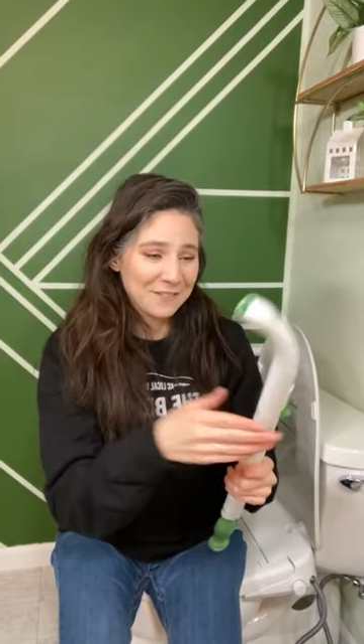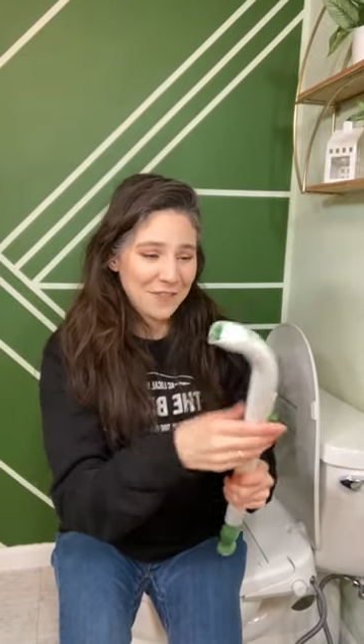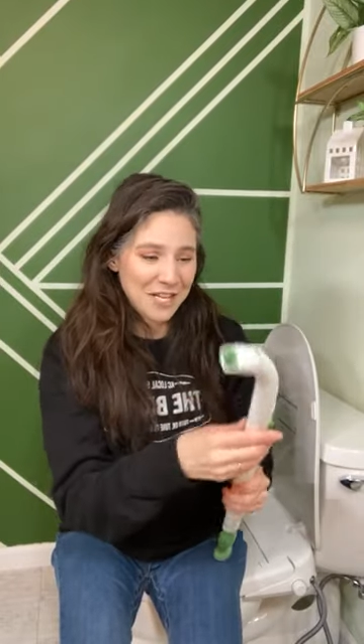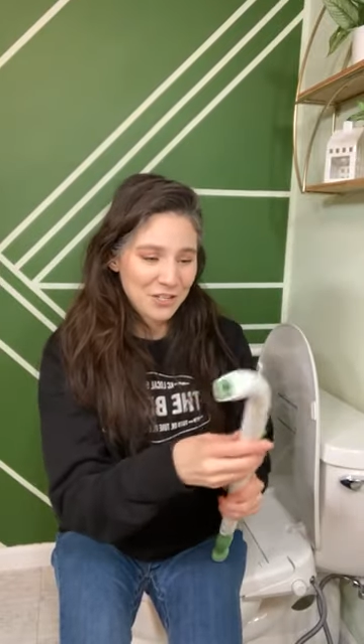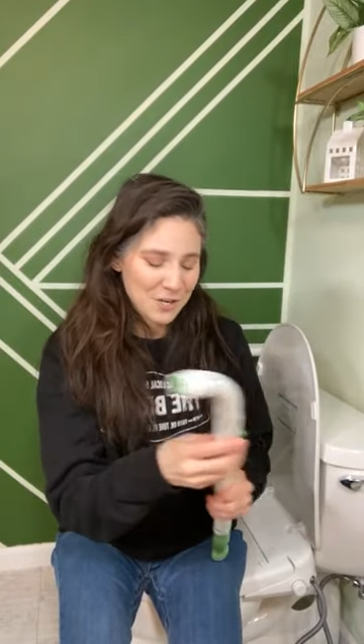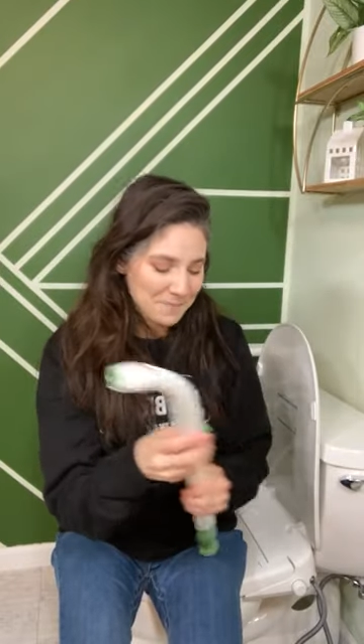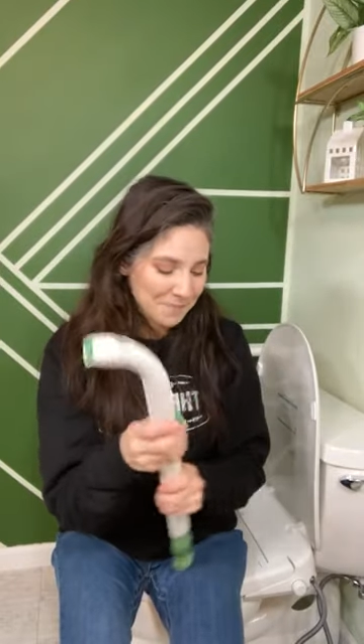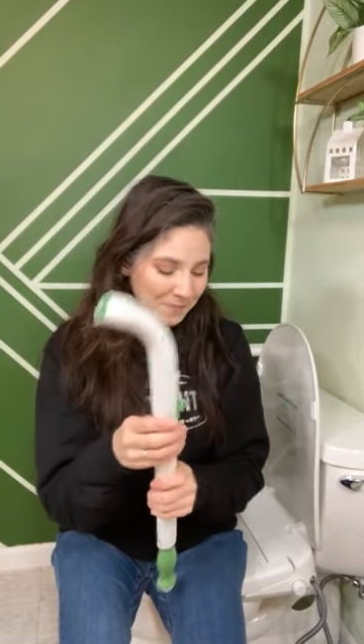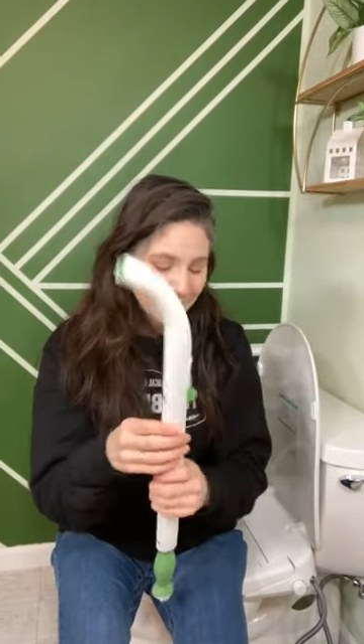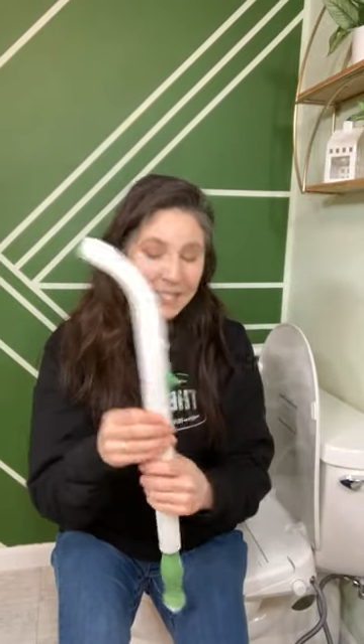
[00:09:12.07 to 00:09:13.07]

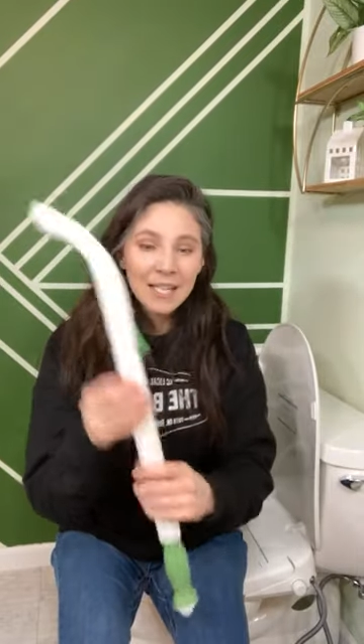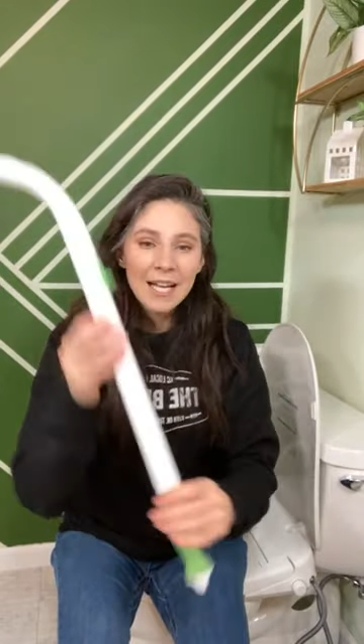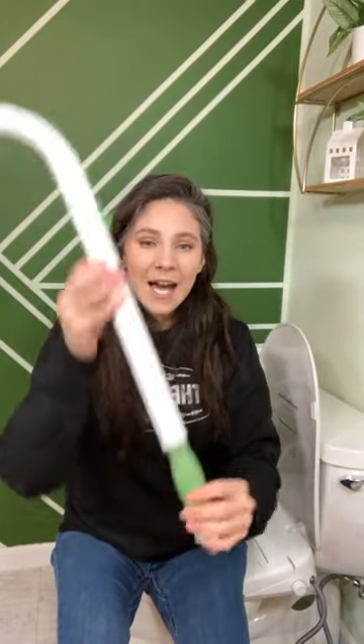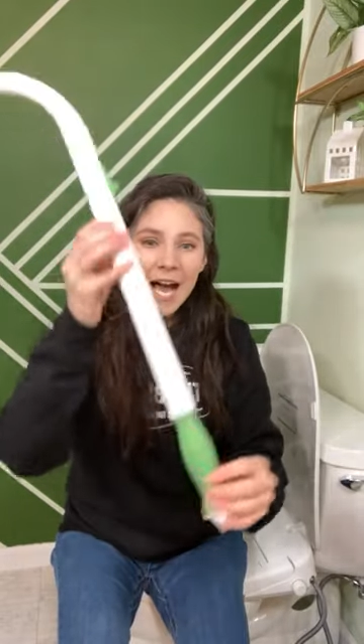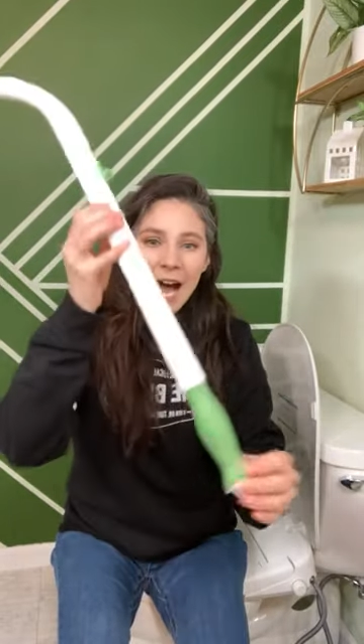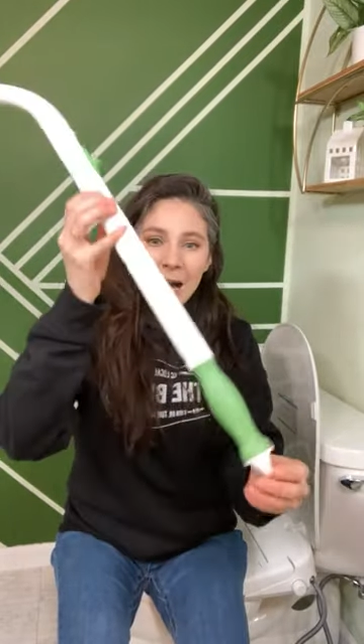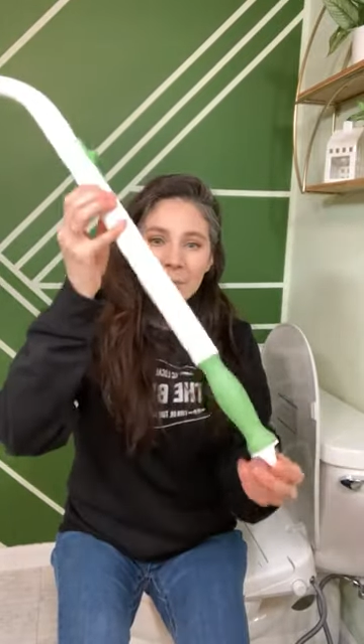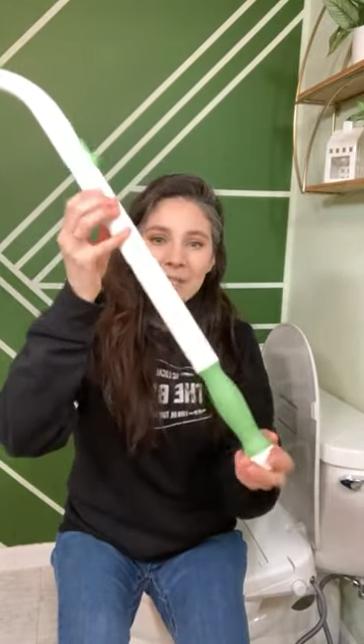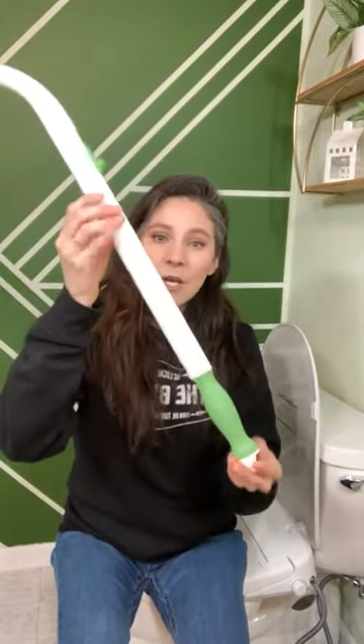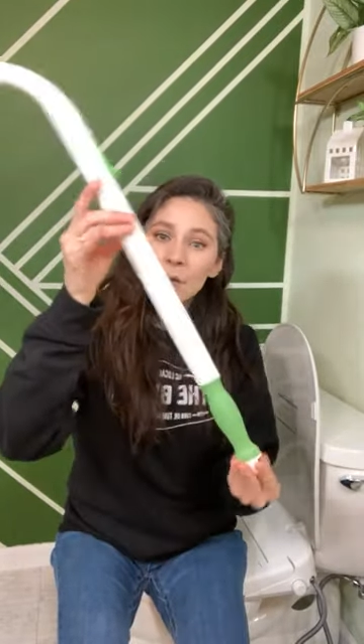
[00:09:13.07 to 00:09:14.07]
infection.
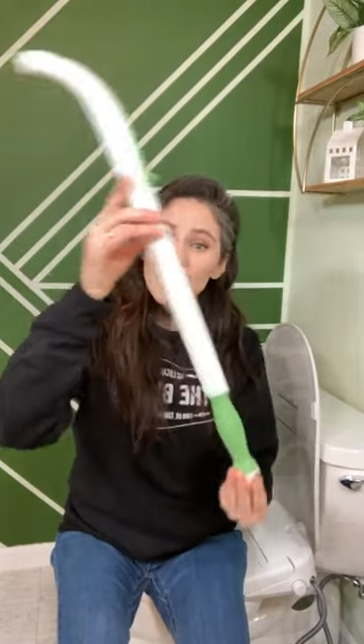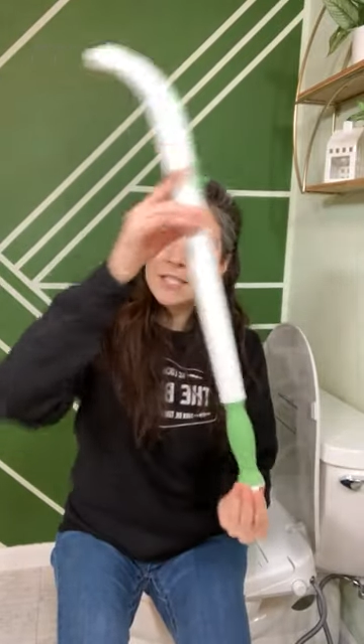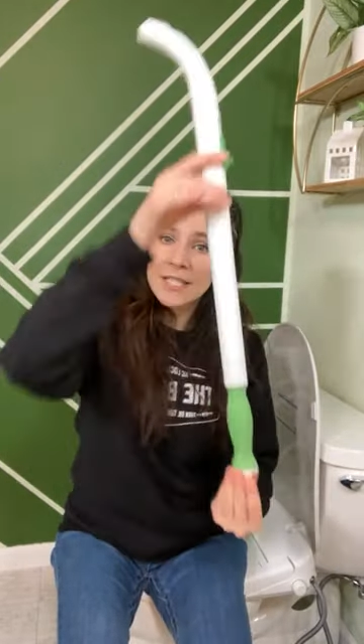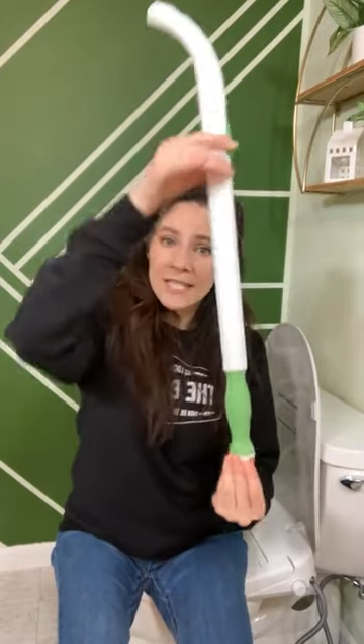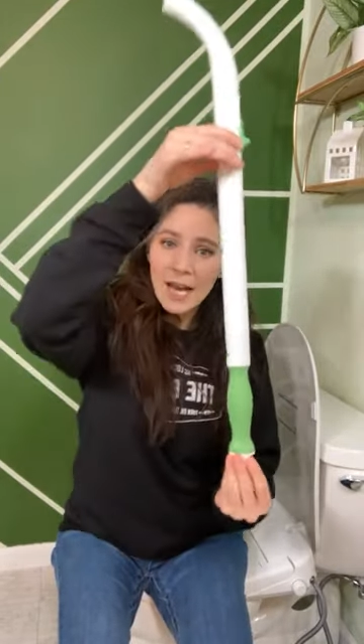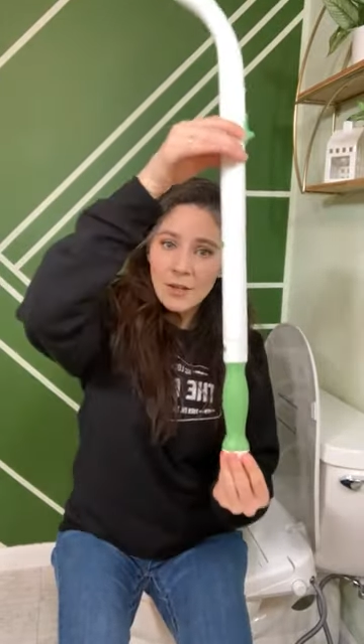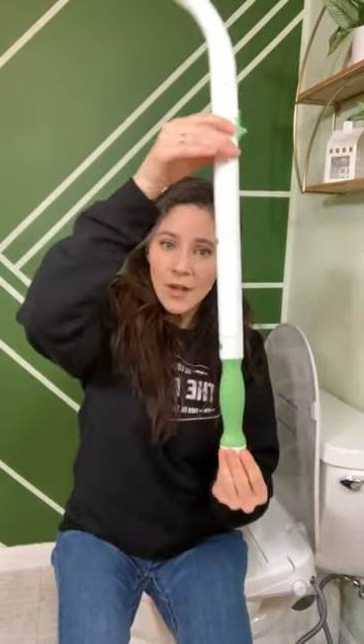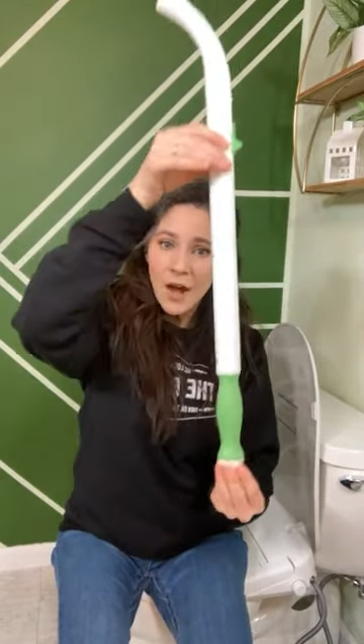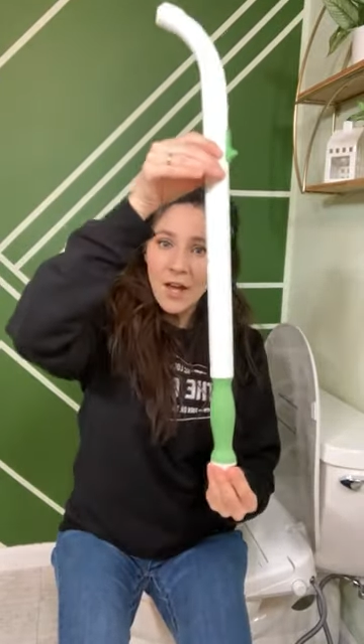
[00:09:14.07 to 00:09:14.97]
Um, so this is how